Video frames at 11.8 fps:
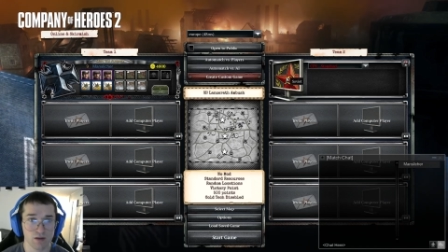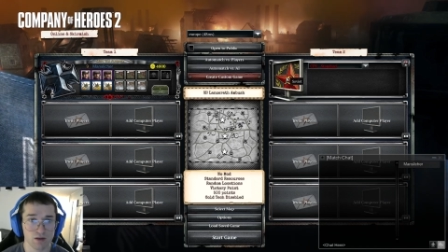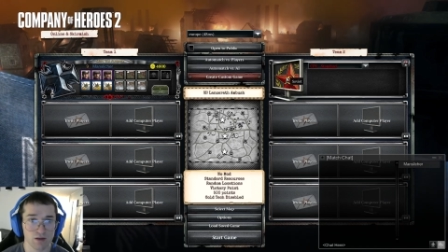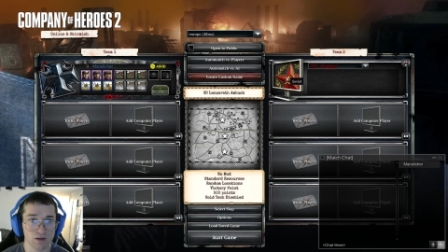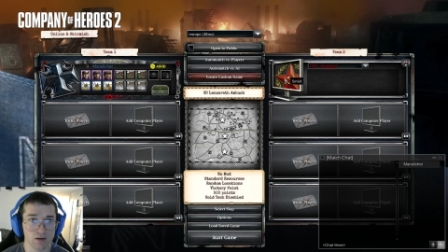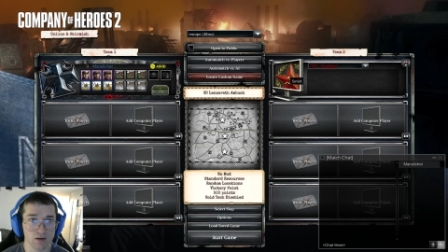
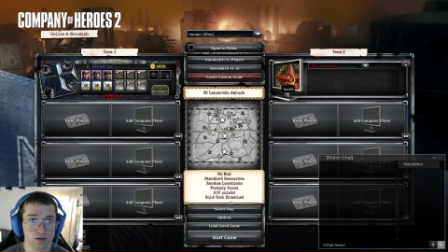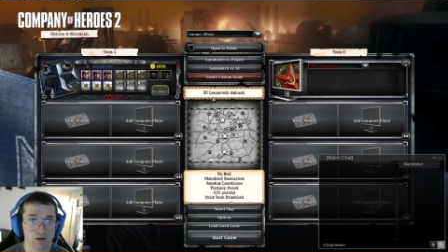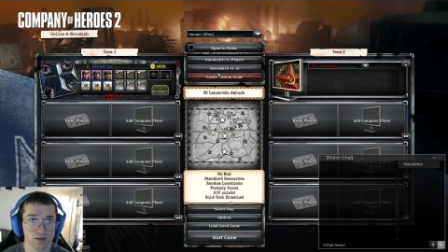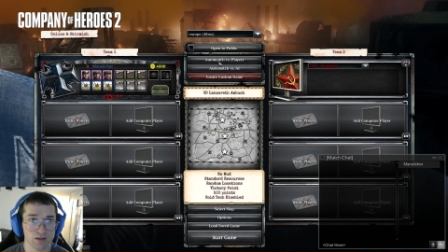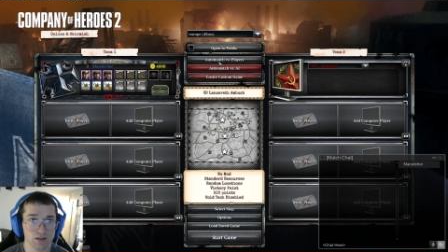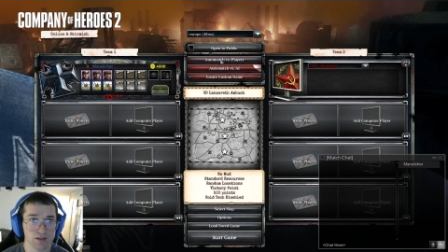
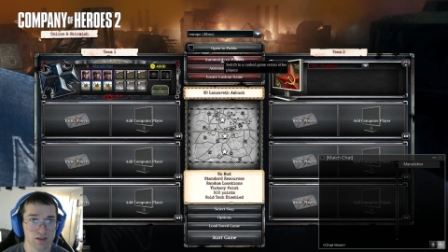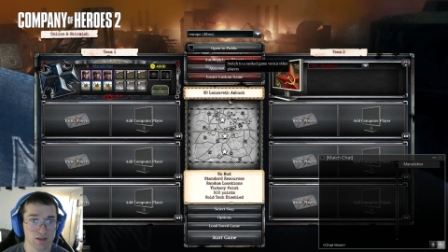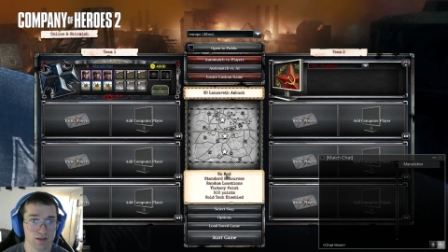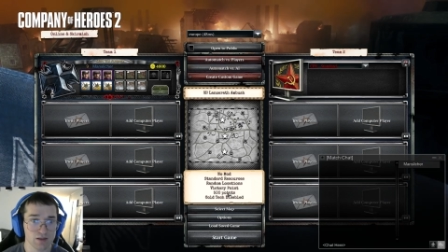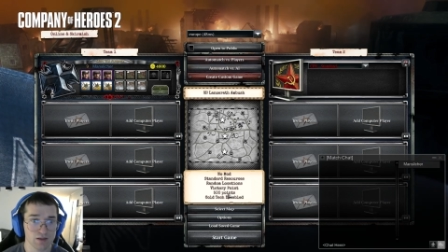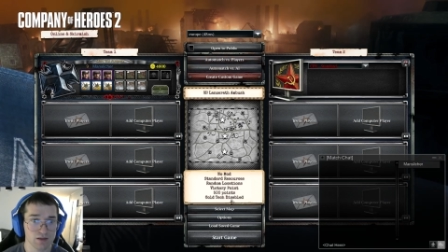In this
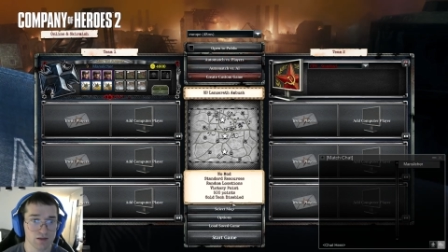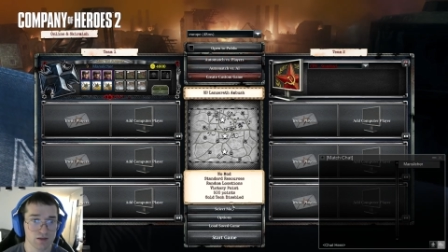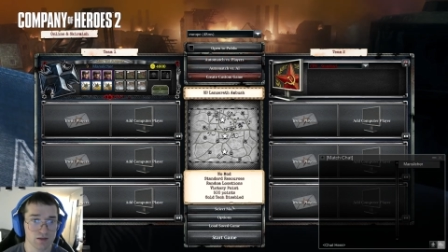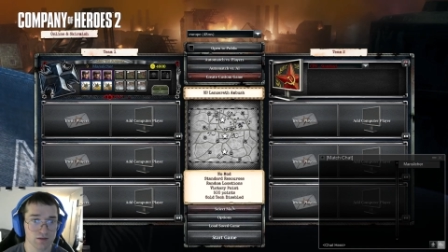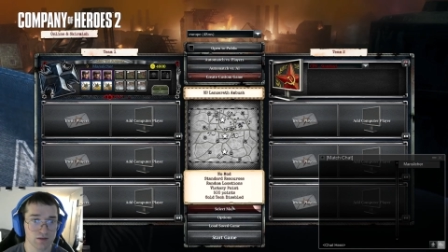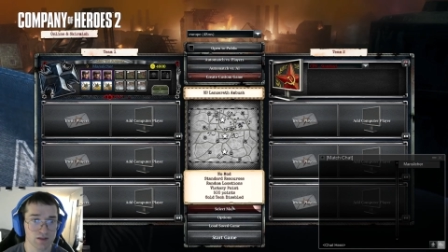
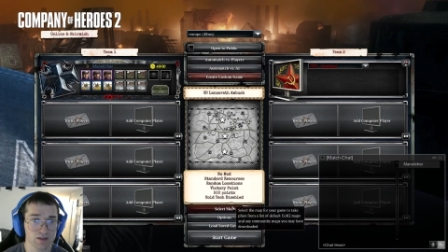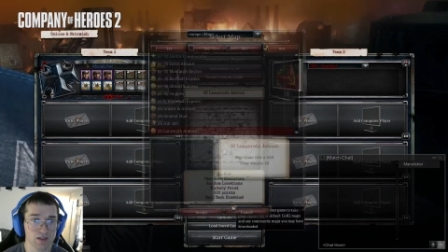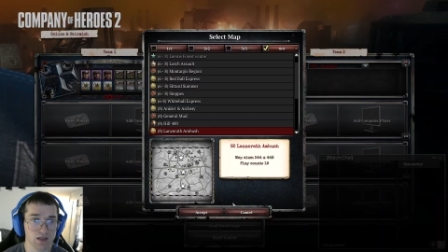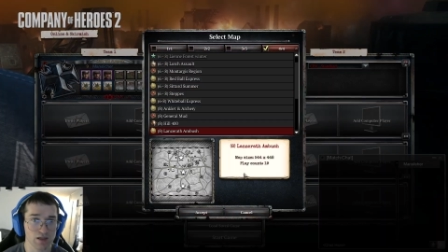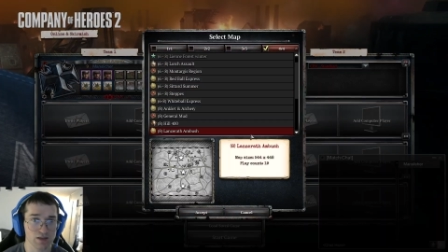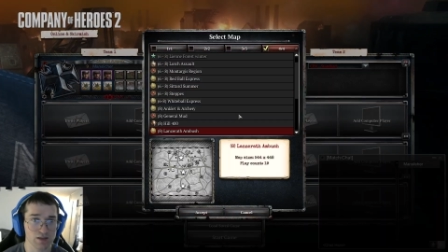
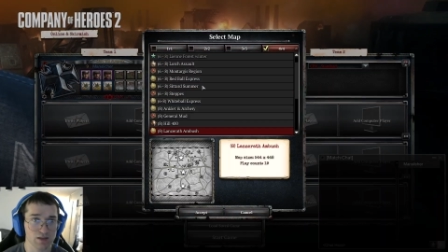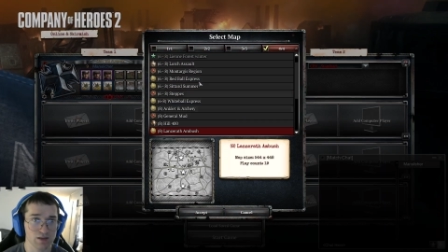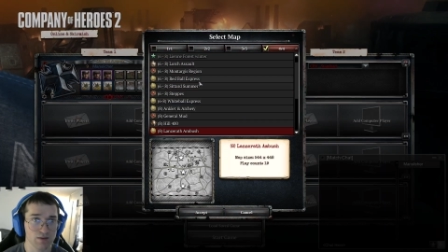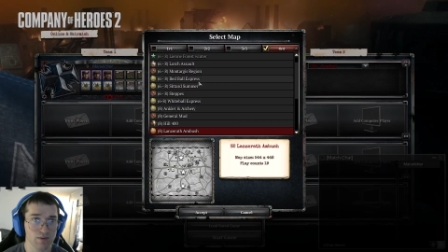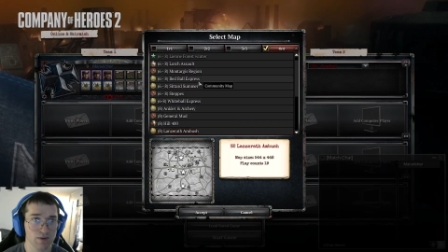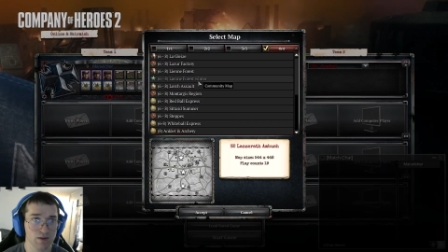case,
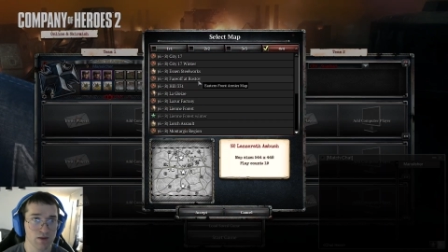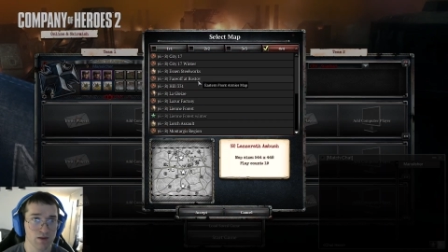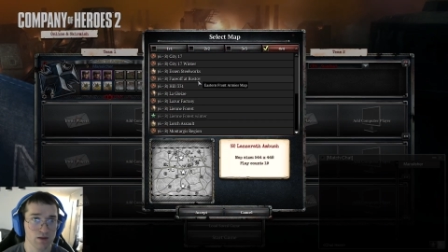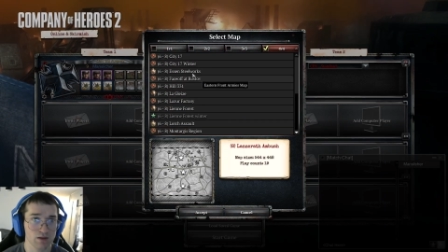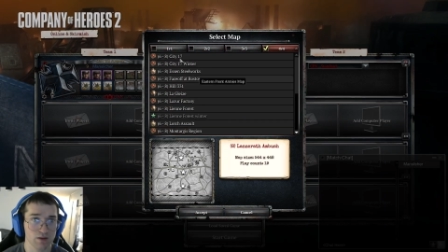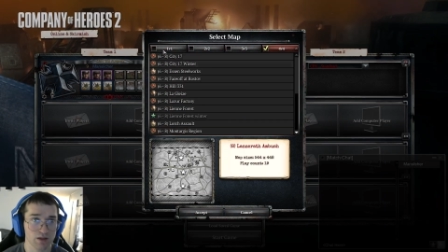
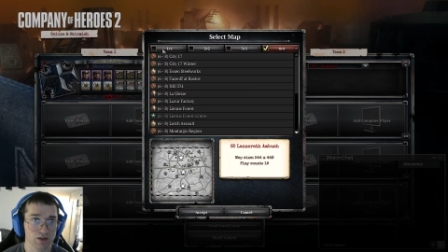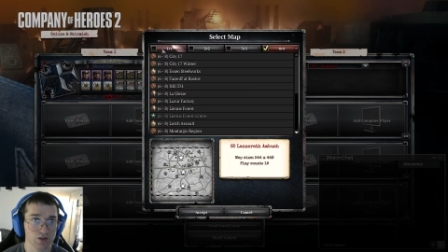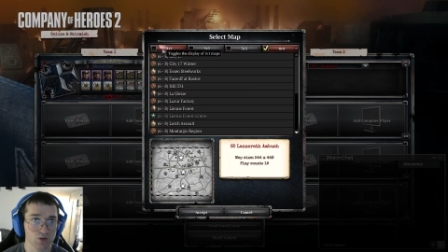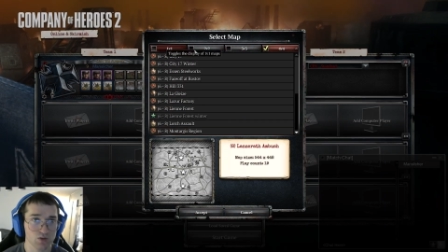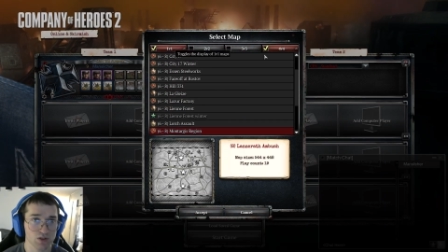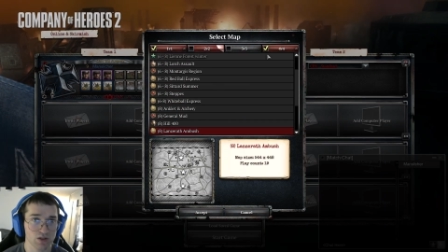I'm gonna
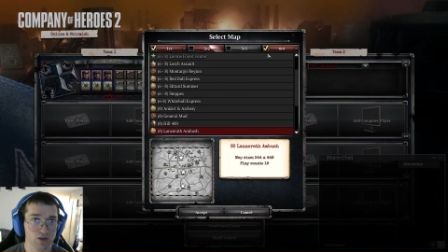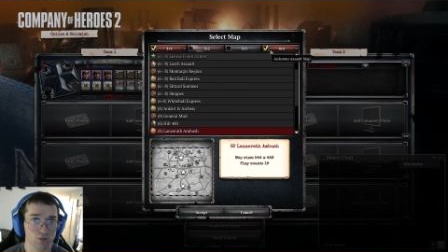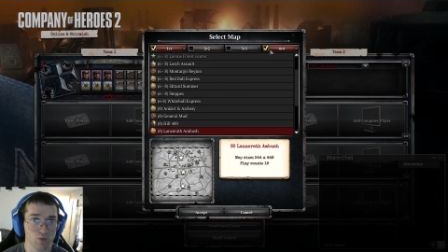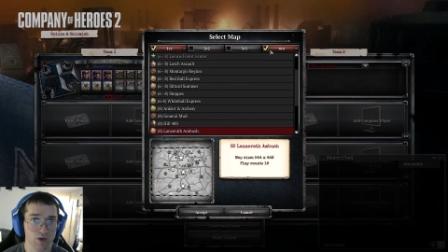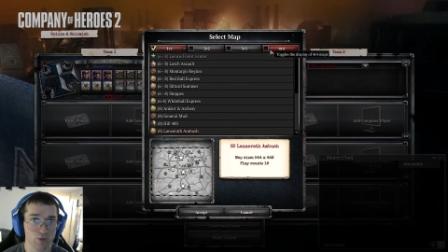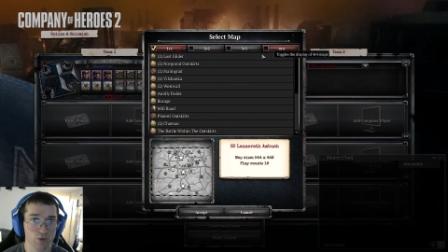choose a little
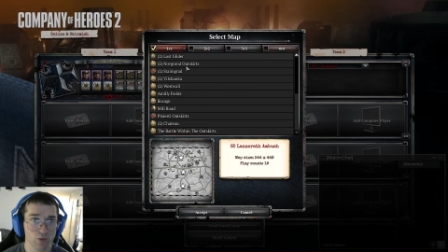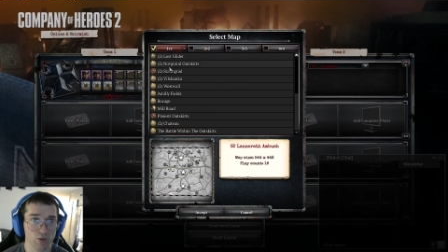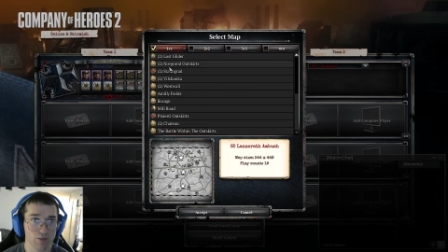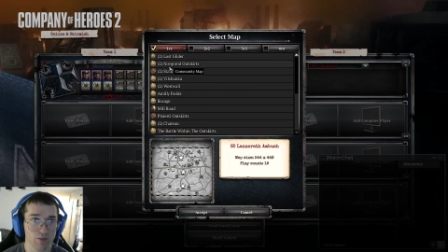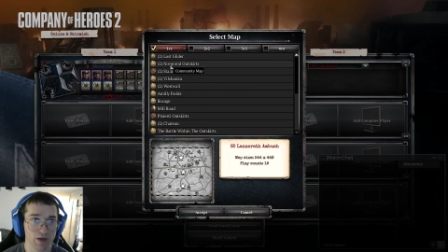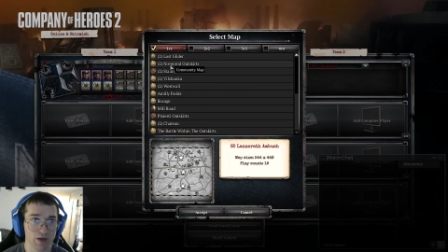
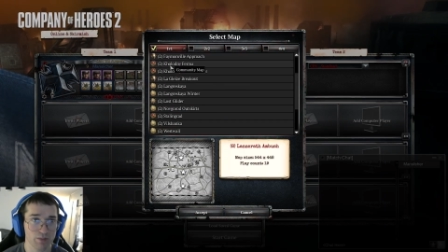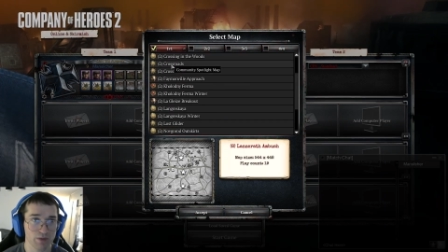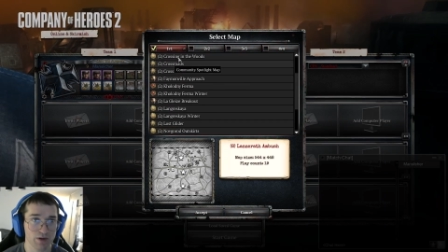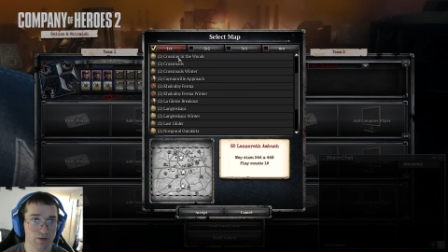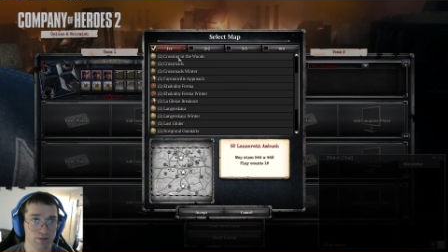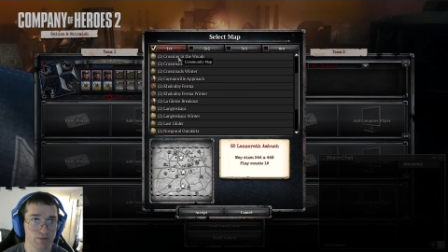1v1 map
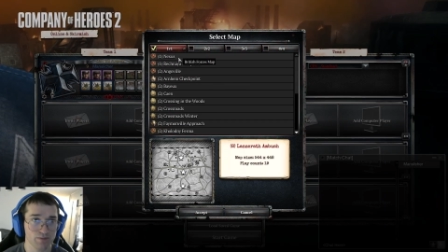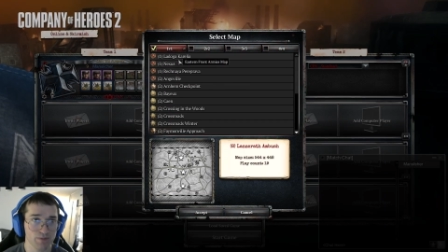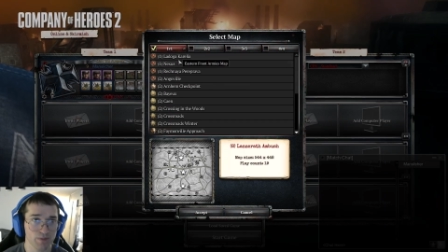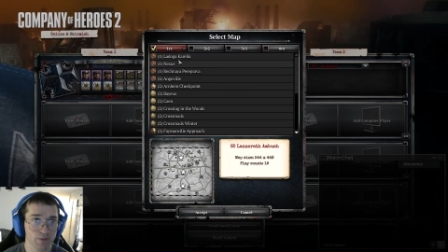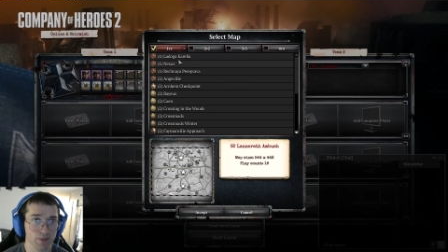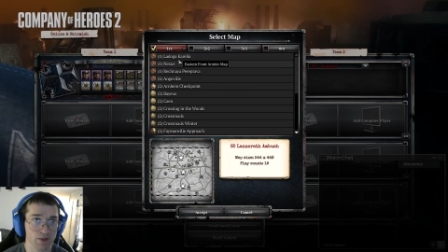here,
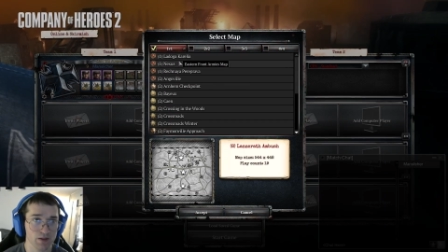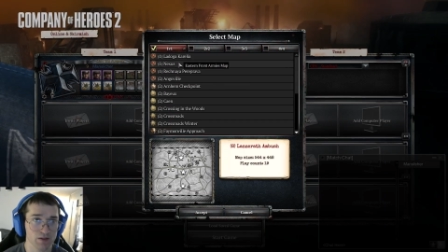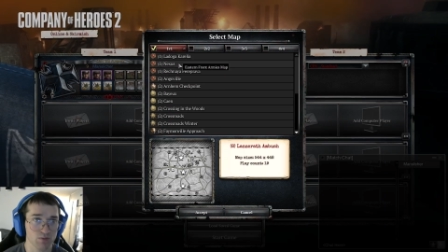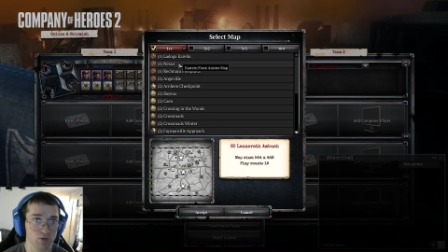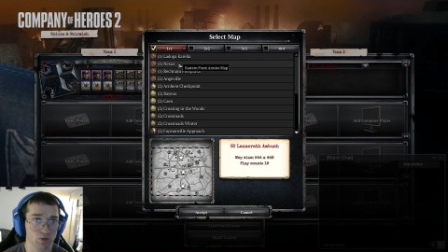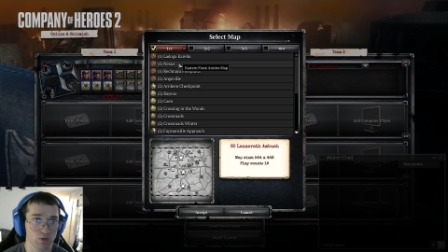a
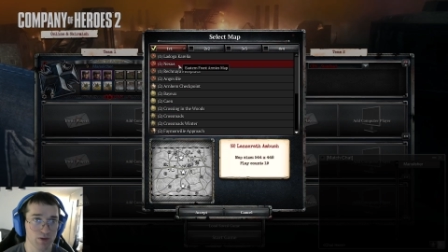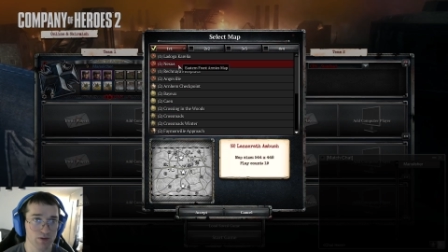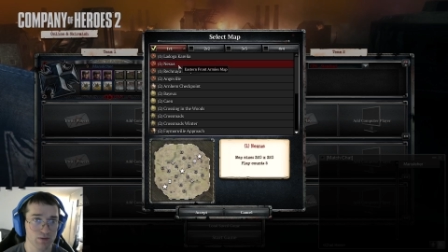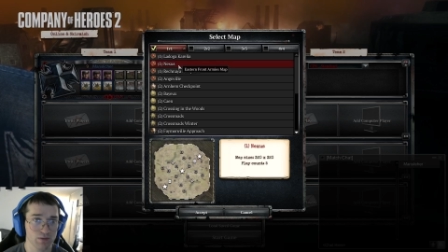small one.